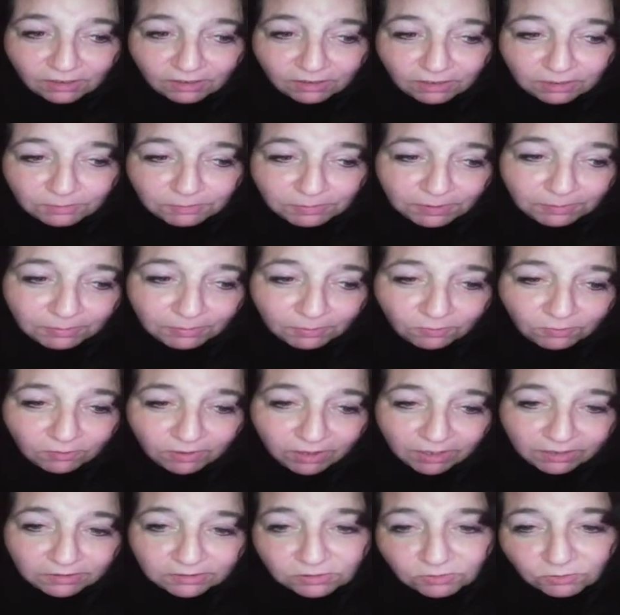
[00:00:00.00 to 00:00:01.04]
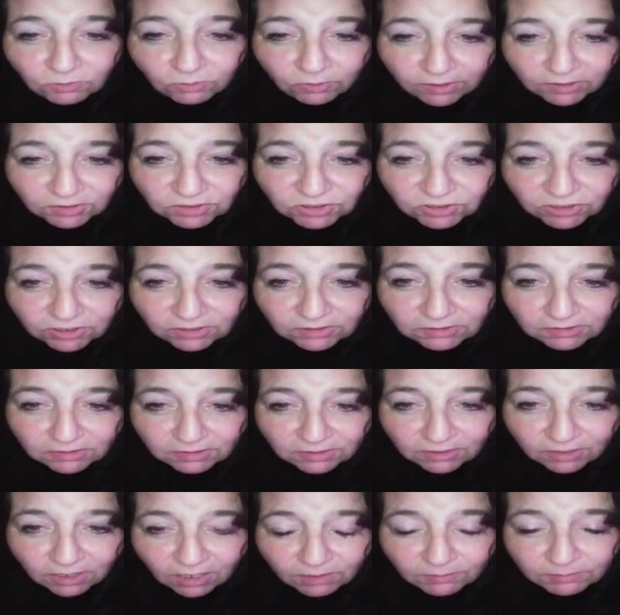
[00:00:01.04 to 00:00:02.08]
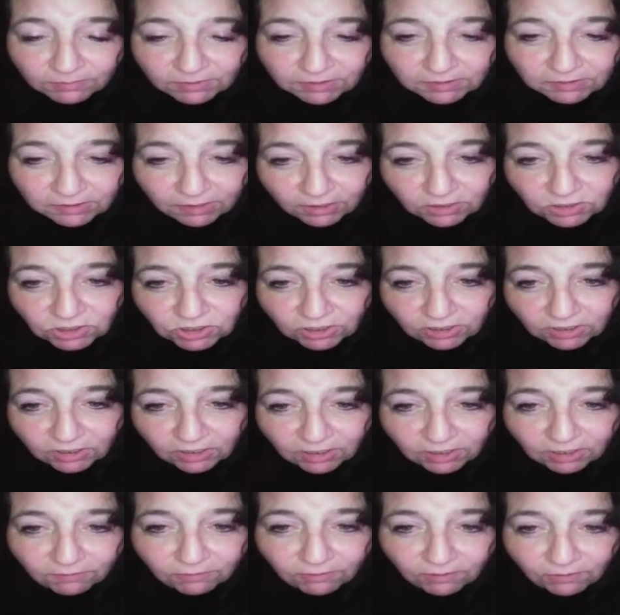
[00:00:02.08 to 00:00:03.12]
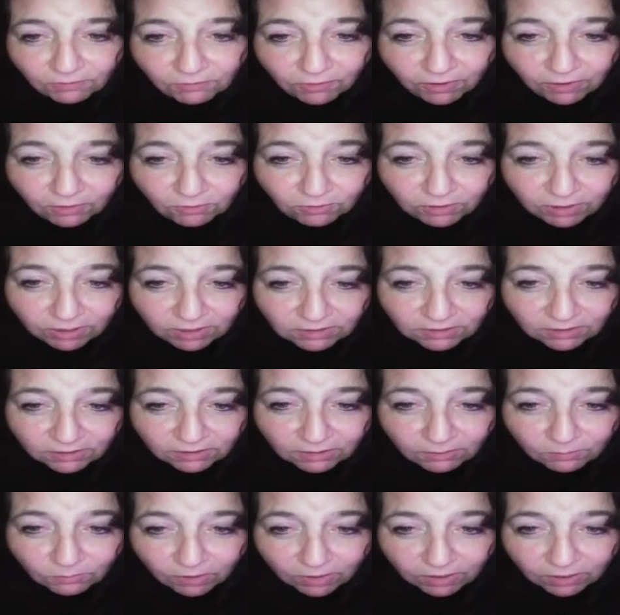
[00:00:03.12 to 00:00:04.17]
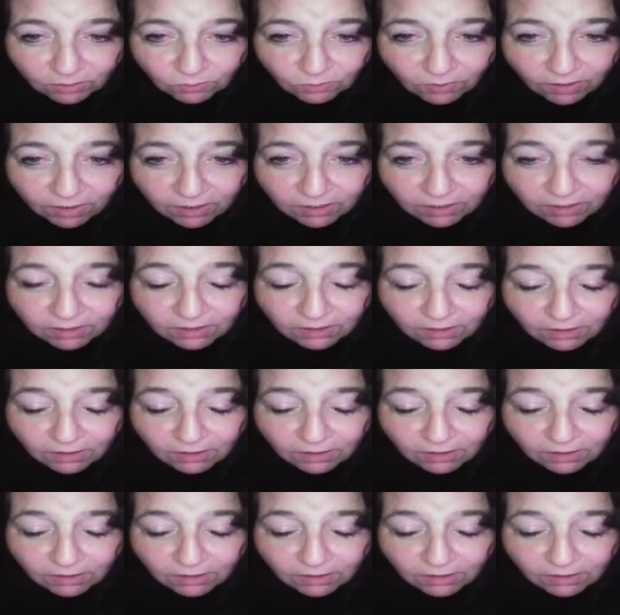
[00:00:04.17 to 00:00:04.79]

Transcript: like, people will ask questions in the comment section, and even if I don't get to them right away,